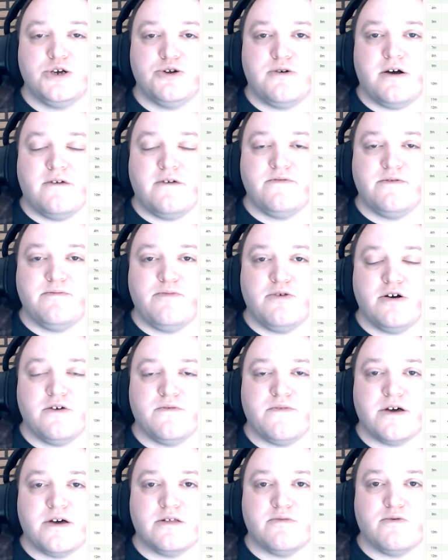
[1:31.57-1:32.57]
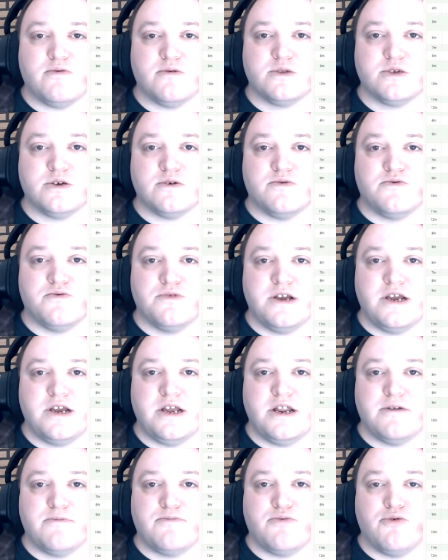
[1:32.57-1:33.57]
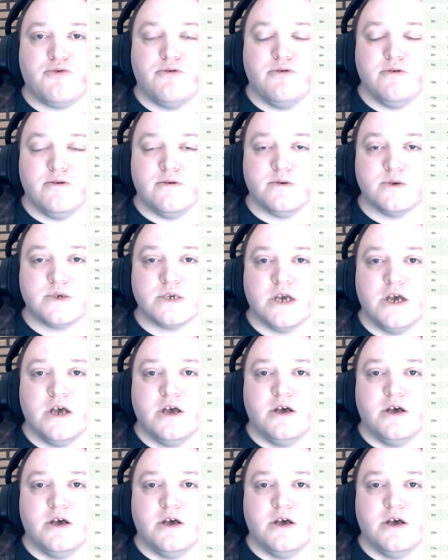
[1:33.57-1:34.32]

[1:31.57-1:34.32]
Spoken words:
don't have the book available to read and peruse.